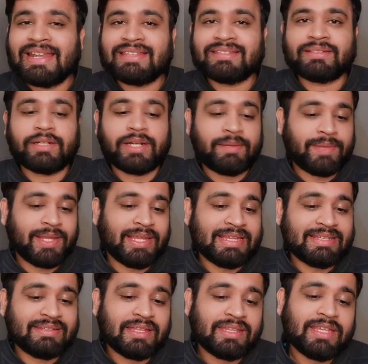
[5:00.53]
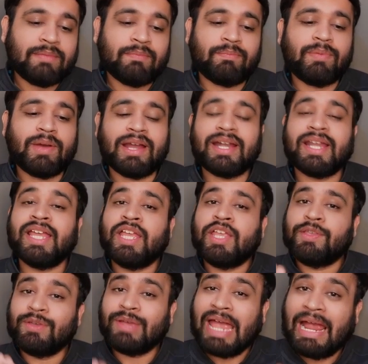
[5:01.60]
streaming is nothing but
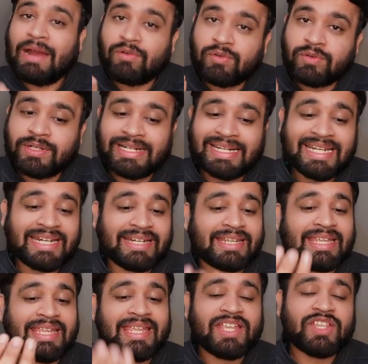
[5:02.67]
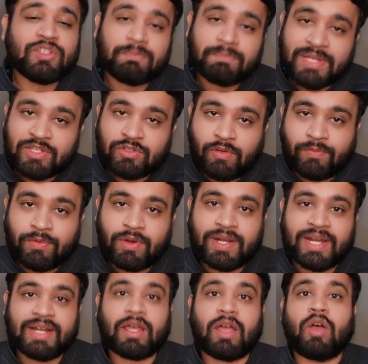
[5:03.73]
you have to treat each piece of your
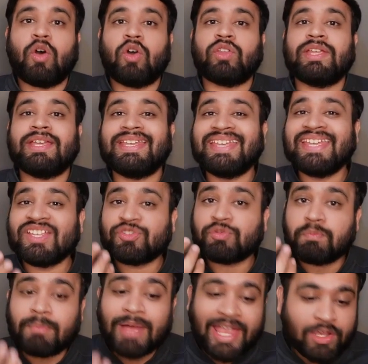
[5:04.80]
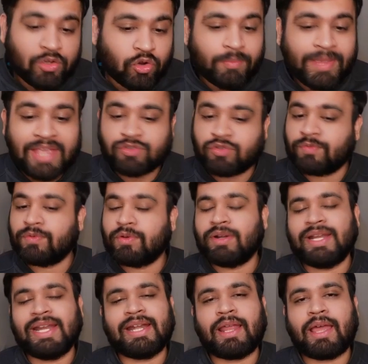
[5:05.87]
data or the each micro batch of your
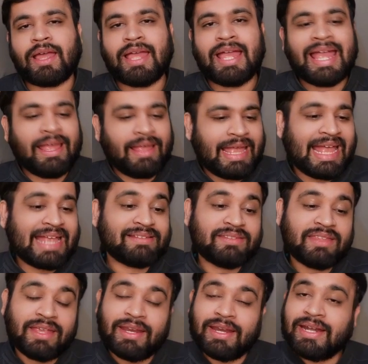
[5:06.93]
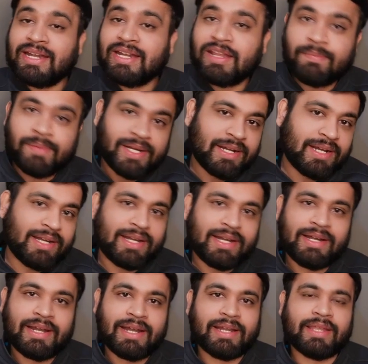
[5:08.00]
data as the independent
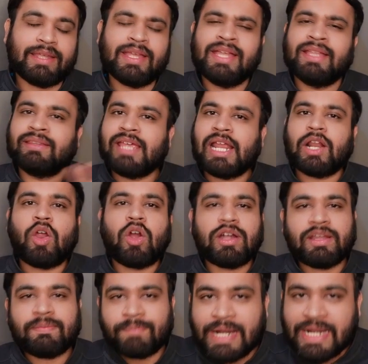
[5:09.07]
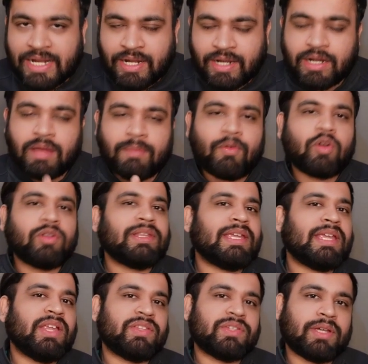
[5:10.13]
entity. They are not dependent upon the
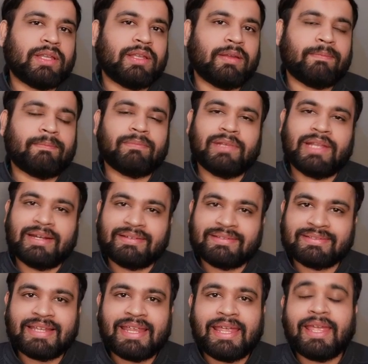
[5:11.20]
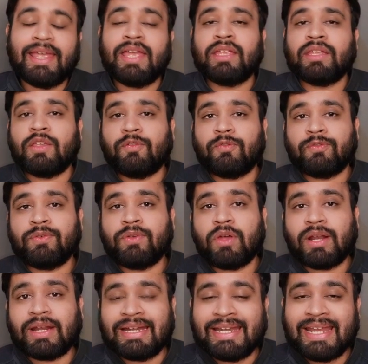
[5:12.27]
each other. Let's say if
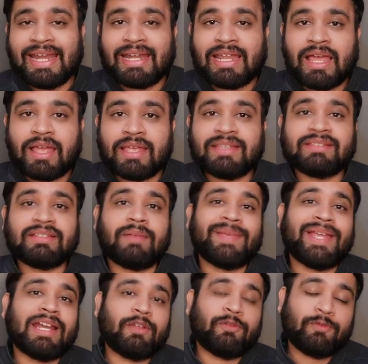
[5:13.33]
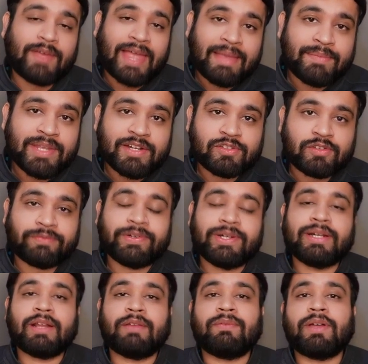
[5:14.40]
your data is coming at a 5 minutes of
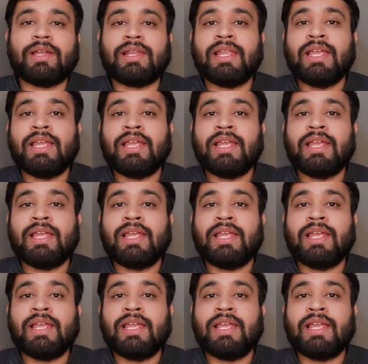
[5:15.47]
interval,